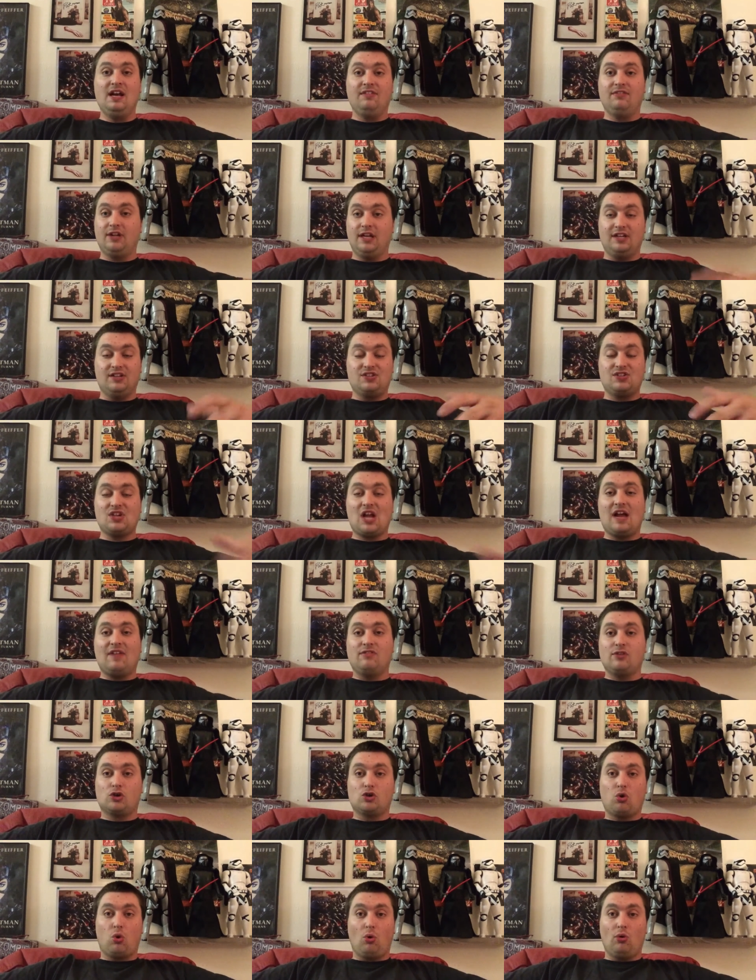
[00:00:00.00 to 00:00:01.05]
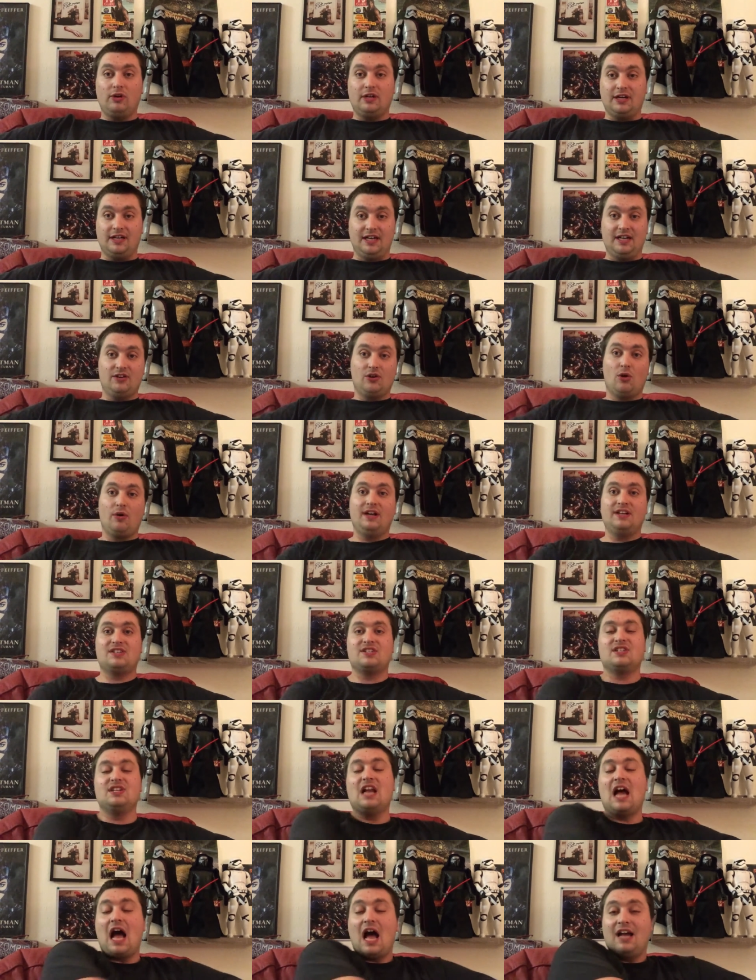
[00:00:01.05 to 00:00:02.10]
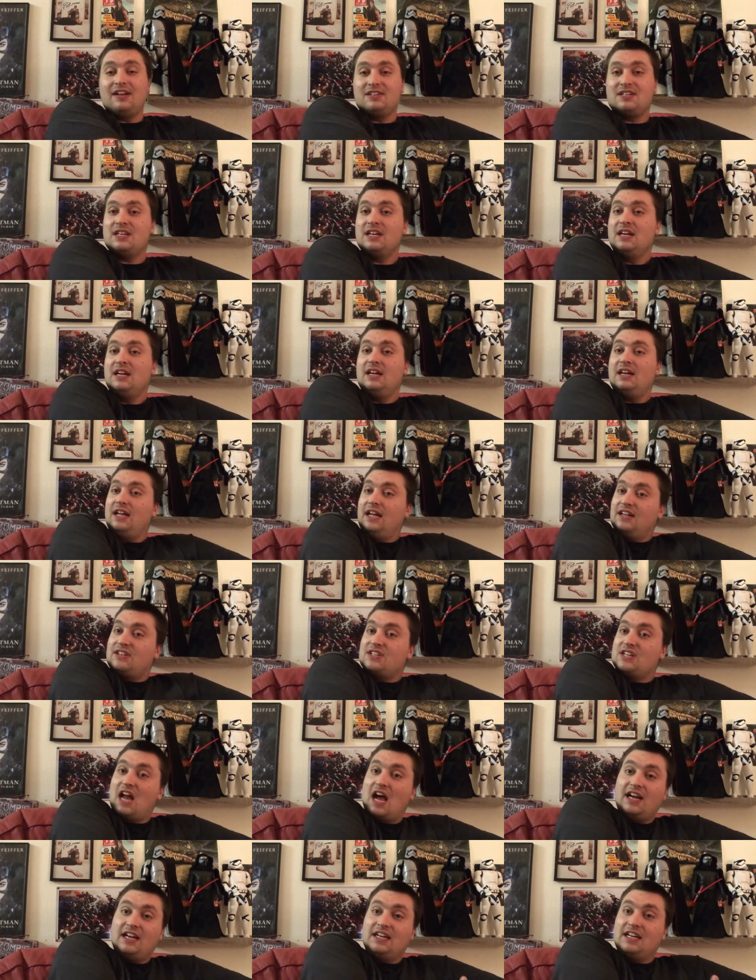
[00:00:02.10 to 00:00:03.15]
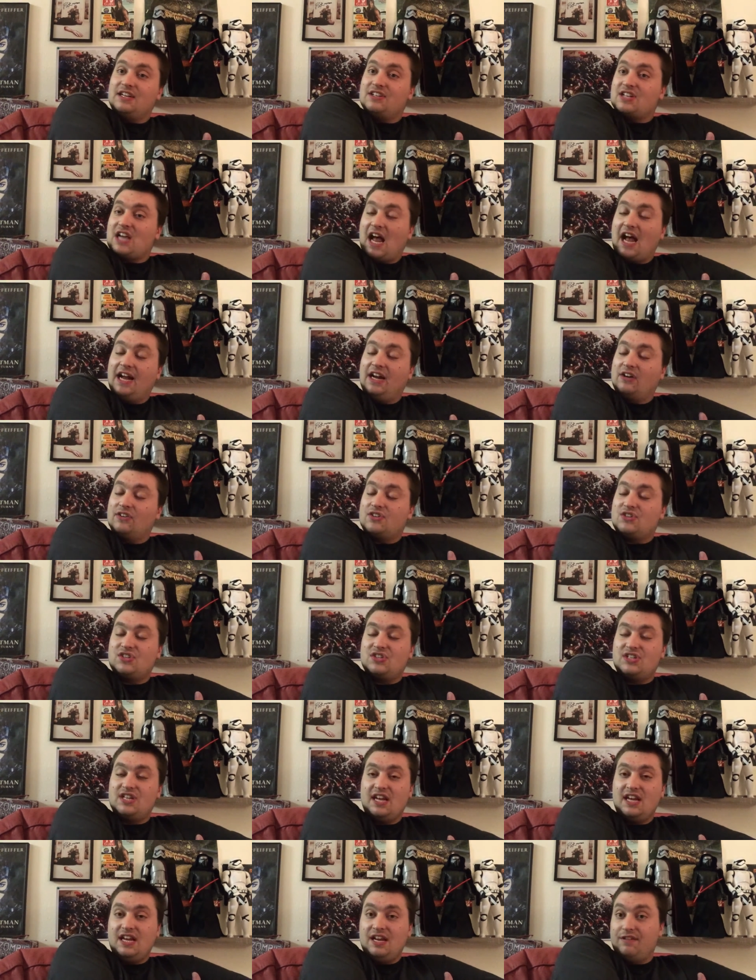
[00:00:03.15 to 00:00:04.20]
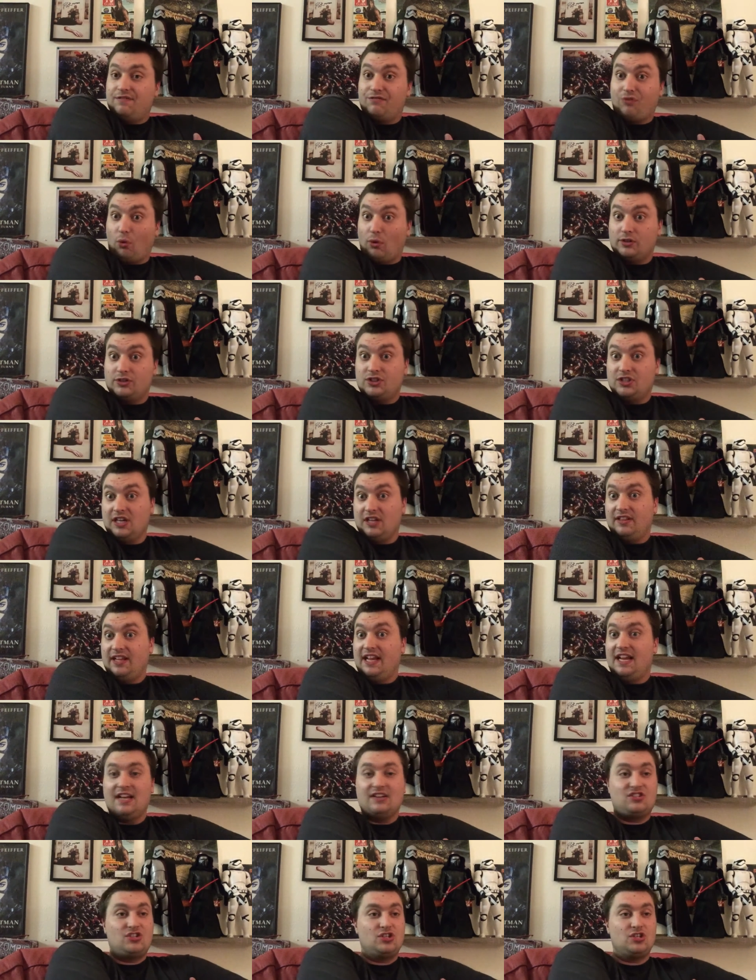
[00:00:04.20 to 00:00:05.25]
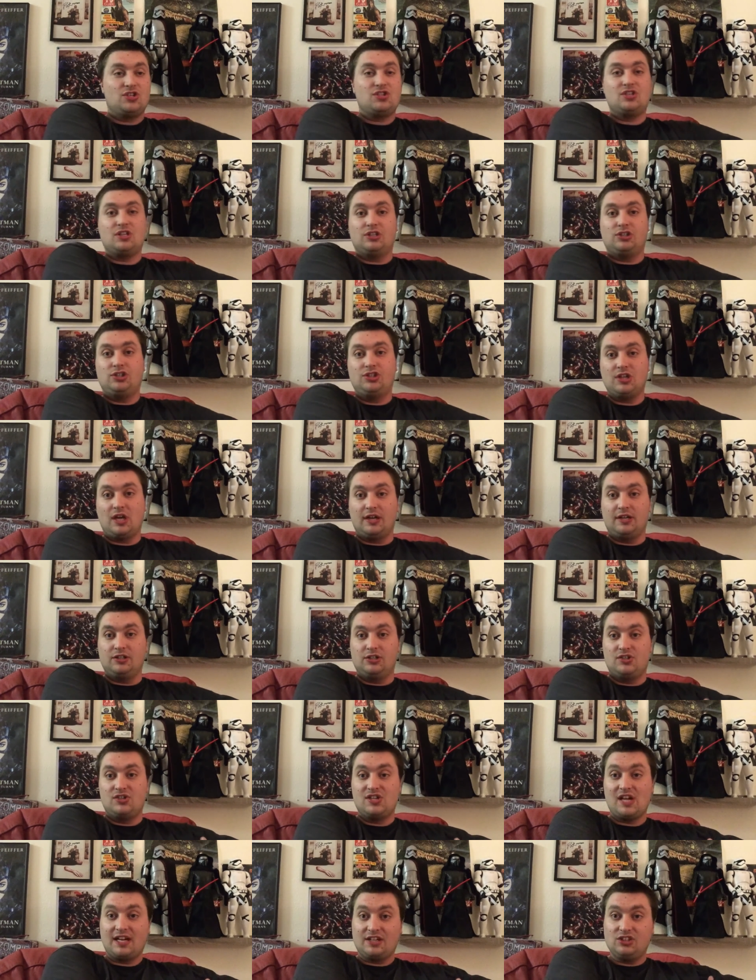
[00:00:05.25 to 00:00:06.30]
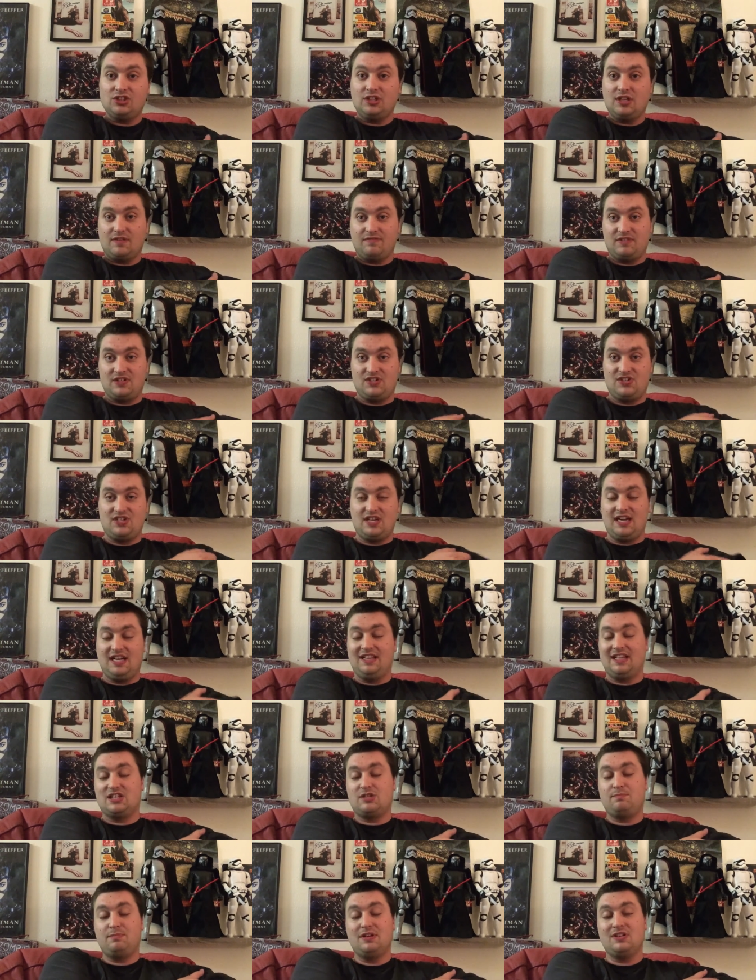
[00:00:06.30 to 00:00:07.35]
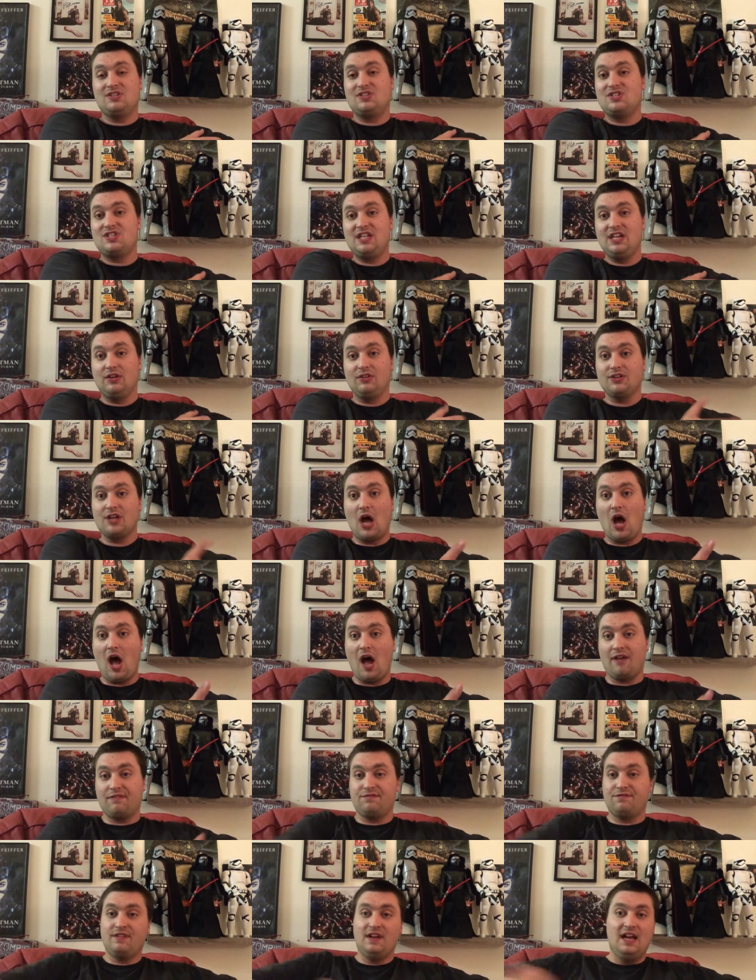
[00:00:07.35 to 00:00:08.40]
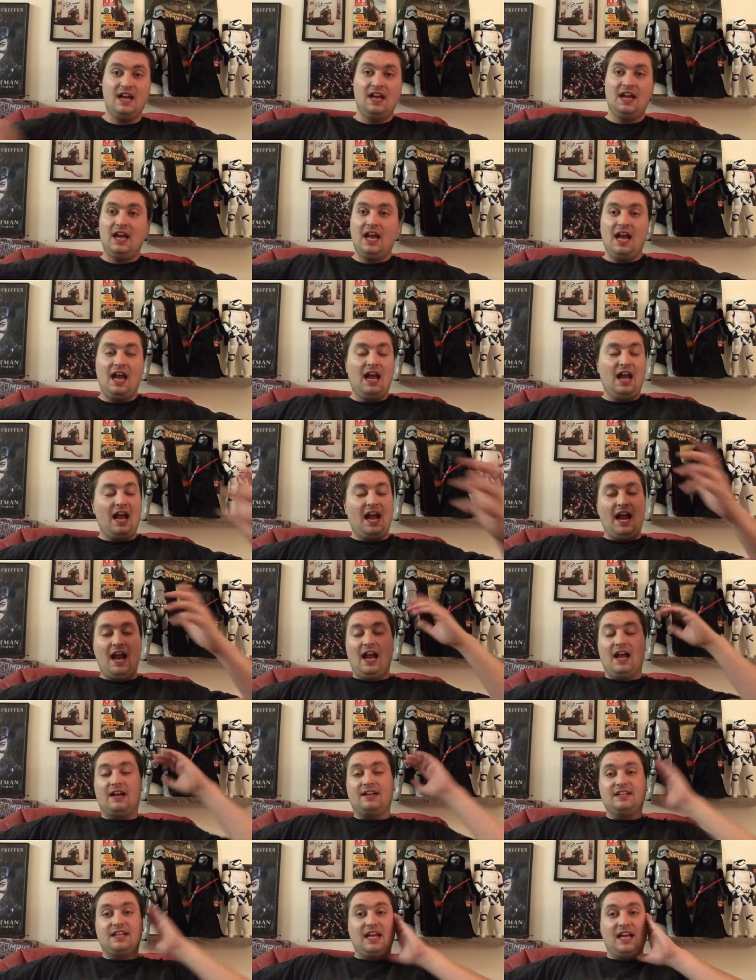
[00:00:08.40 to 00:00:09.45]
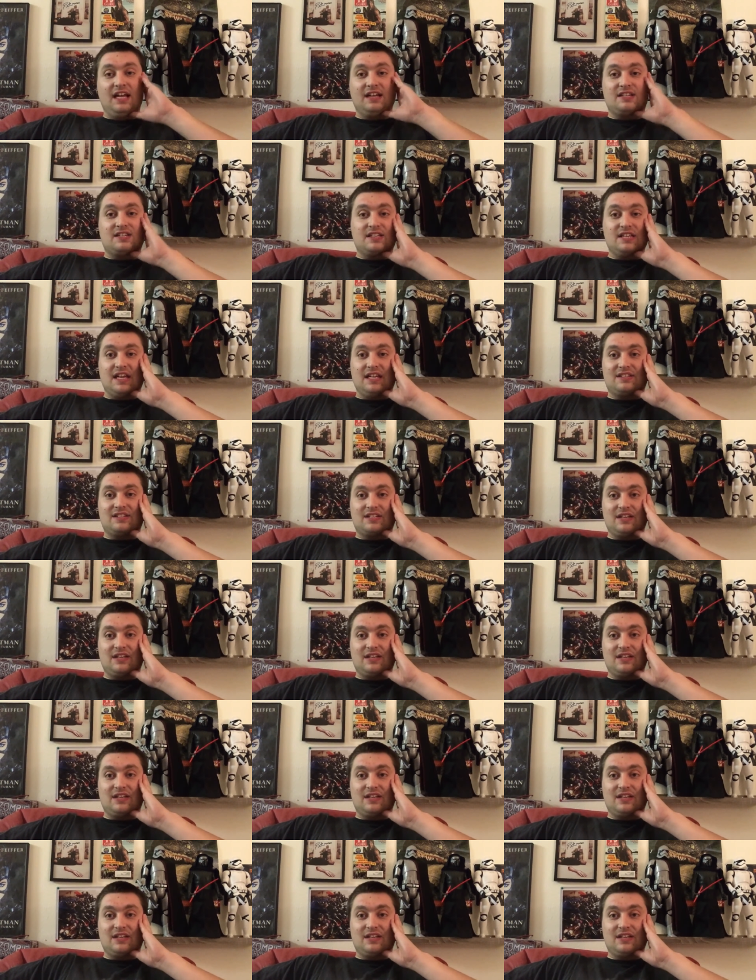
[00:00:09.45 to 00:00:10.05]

the inside the cordon. You know, it's not it's not an entire city fortunately it's just a, a, section of the city that's been sealed off and it's it's